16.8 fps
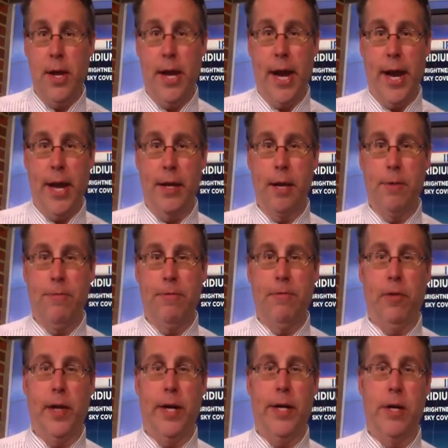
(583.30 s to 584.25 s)
and it
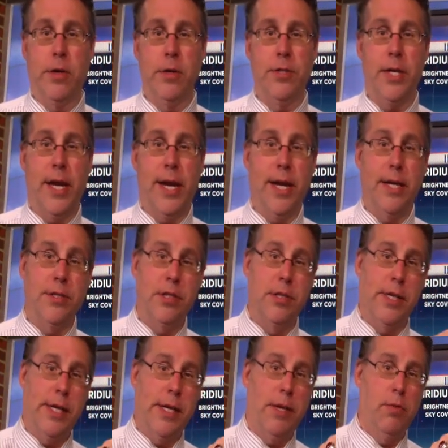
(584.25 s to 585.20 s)
flares as
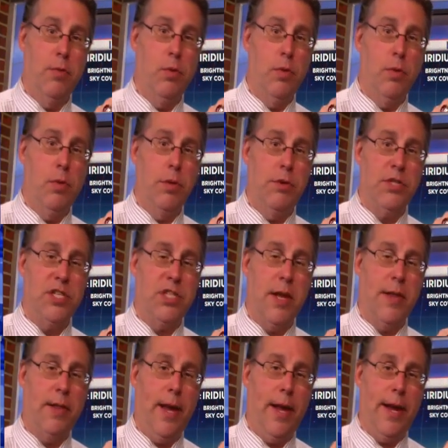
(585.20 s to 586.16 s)
the
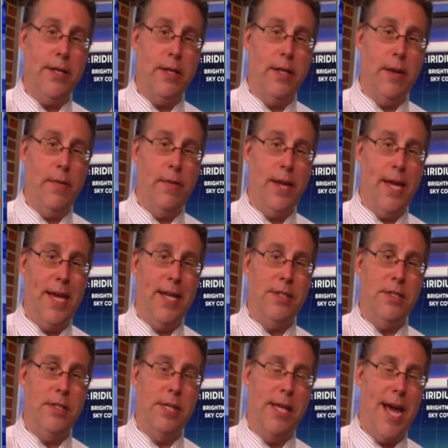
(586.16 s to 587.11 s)
sunlight
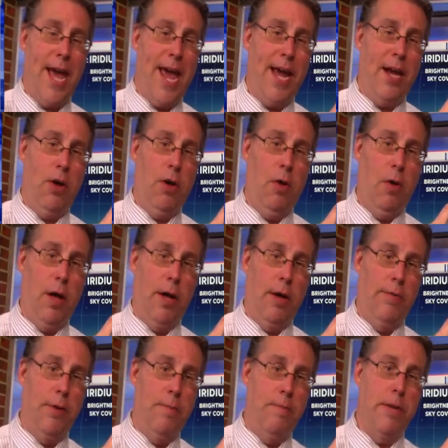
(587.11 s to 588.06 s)
hits the angle
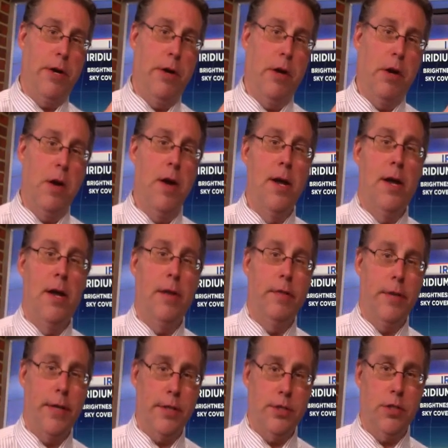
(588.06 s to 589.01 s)
of the mirror,
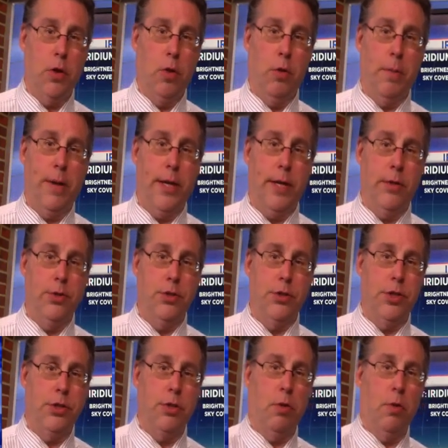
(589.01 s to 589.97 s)
the solar panels,
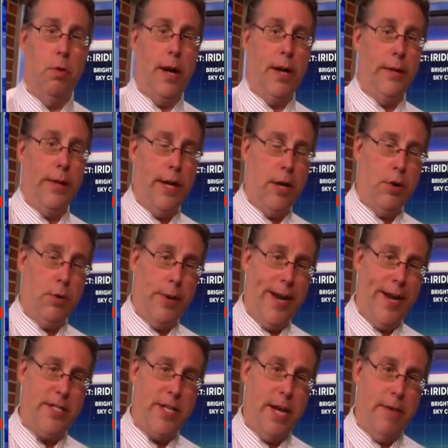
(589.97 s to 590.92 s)
just correctly, it
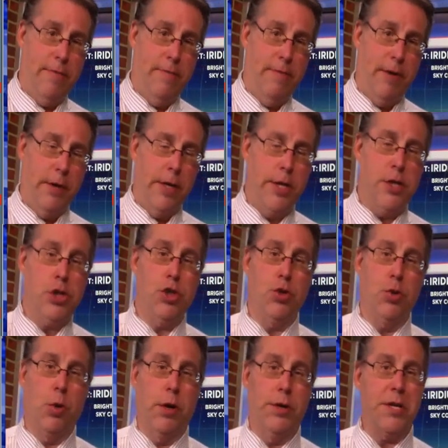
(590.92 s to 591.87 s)
creates a very
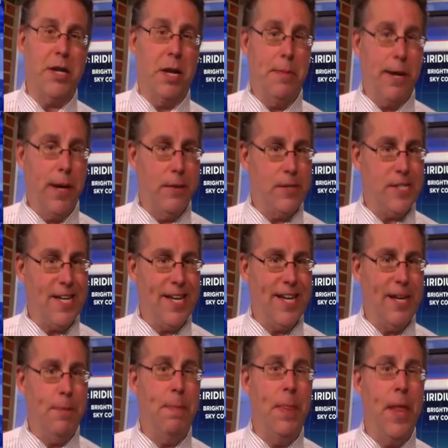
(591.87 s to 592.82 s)
short, about
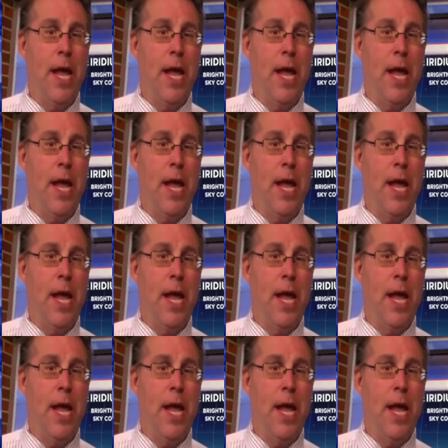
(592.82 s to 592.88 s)
10